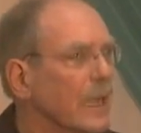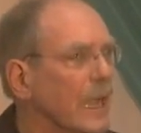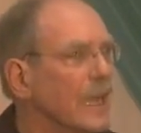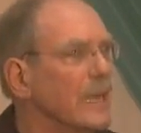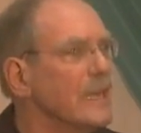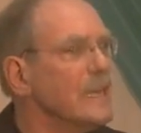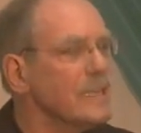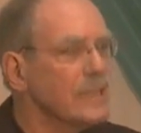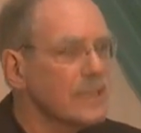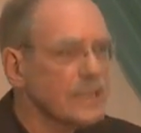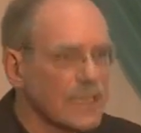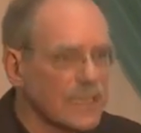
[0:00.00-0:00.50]

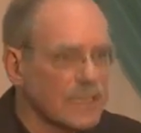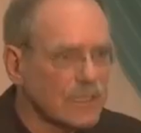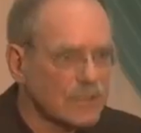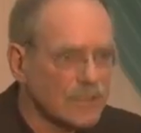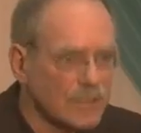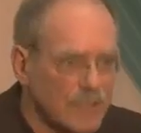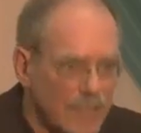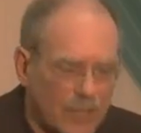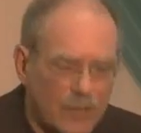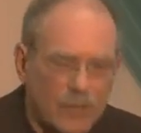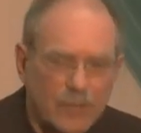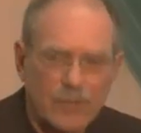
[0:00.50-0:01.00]

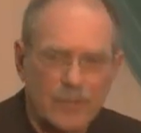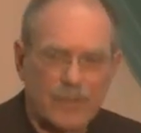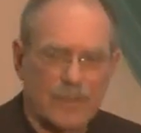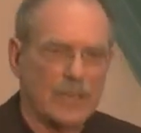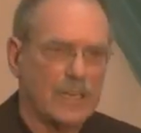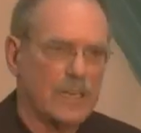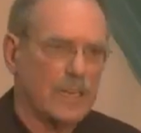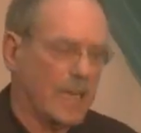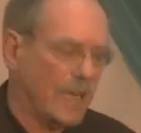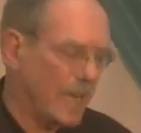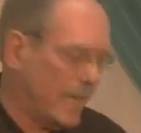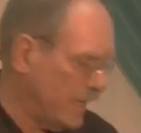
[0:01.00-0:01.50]
Anything less
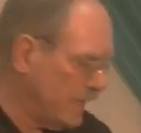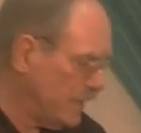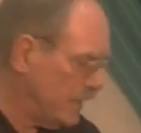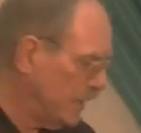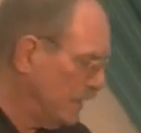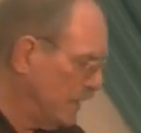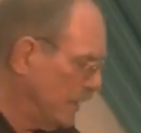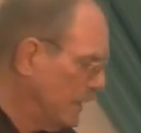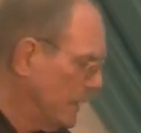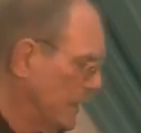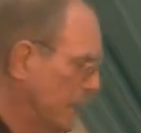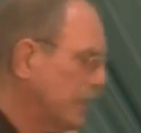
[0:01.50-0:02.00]
than
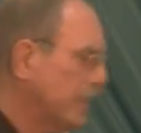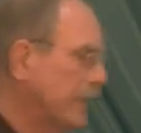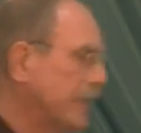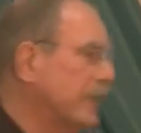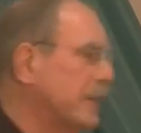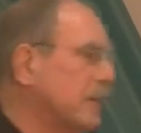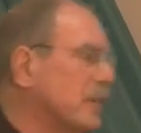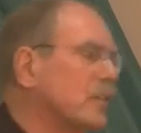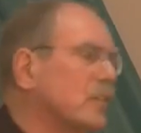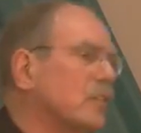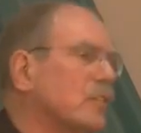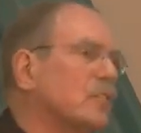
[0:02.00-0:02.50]
that
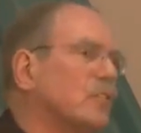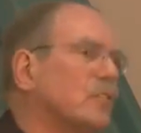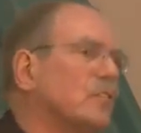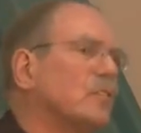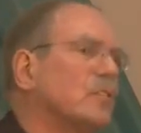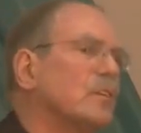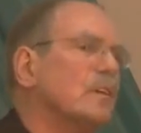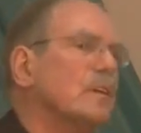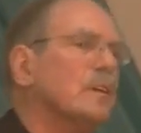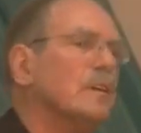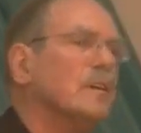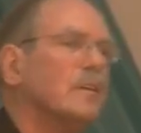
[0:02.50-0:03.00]

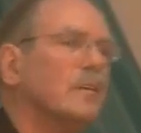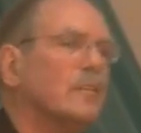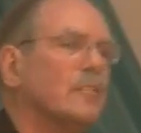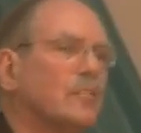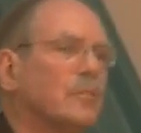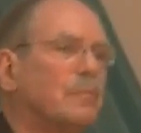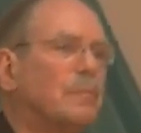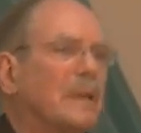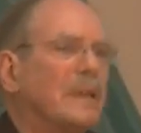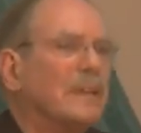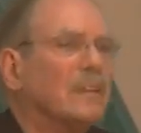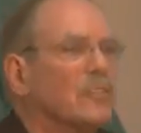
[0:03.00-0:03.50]
is
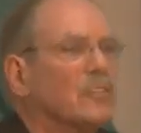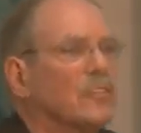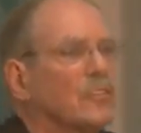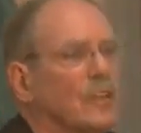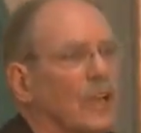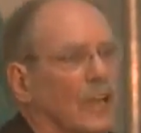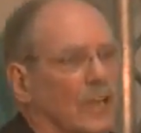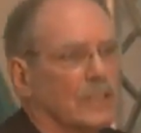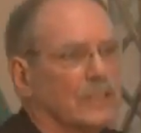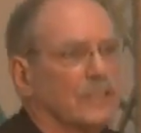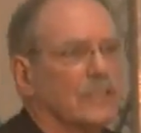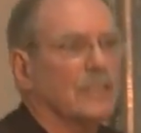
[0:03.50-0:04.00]
being
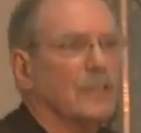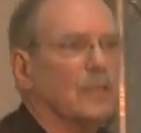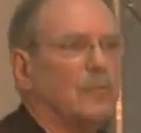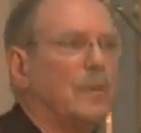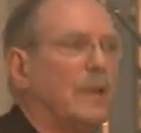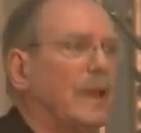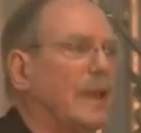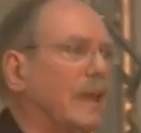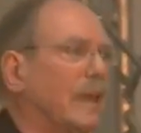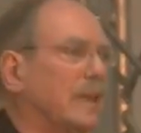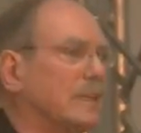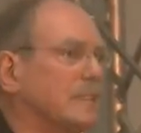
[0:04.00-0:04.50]
stuck to the
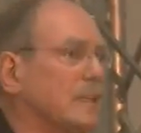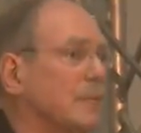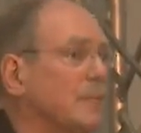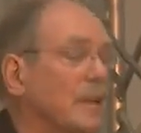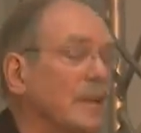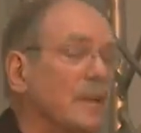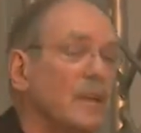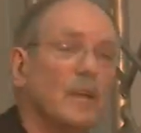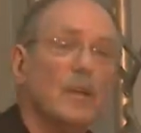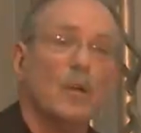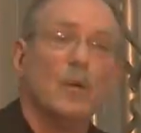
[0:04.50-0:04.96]
past. I mean,